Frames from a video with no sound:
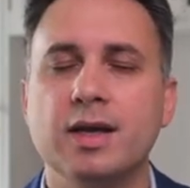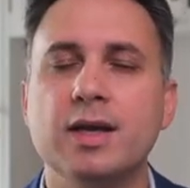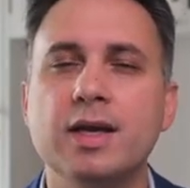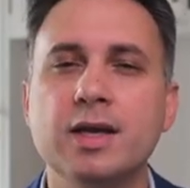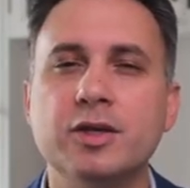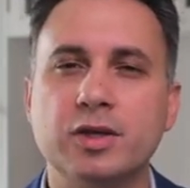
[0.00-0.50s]

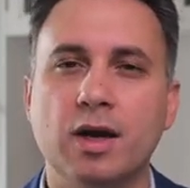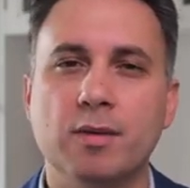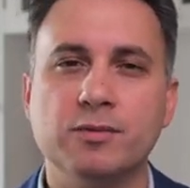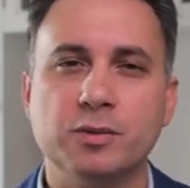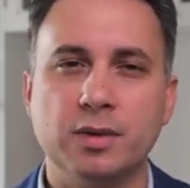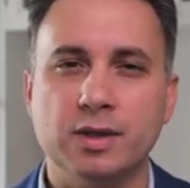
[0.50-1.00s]
Each
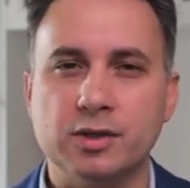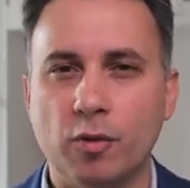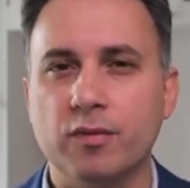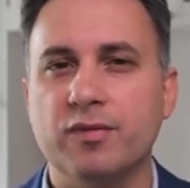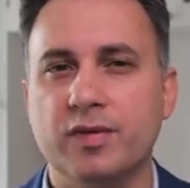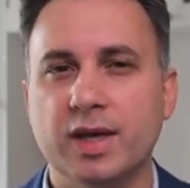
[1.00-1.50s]
comes with its
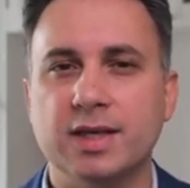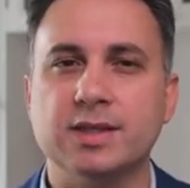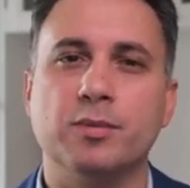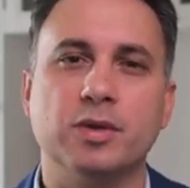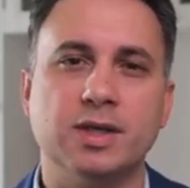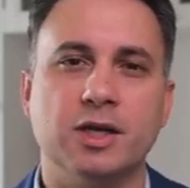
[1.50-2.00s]
own fees
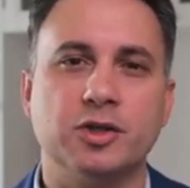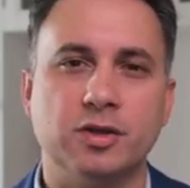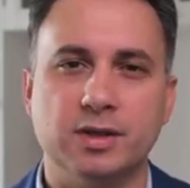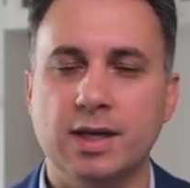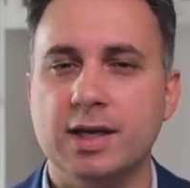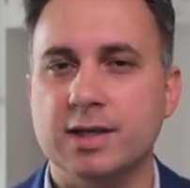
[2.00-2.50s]
and potential
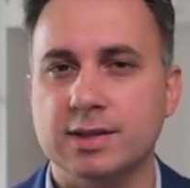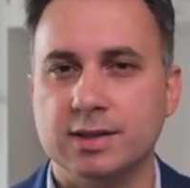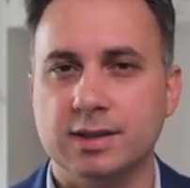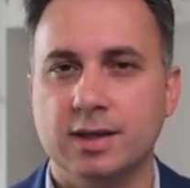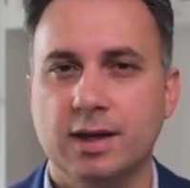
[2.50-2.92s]
delays.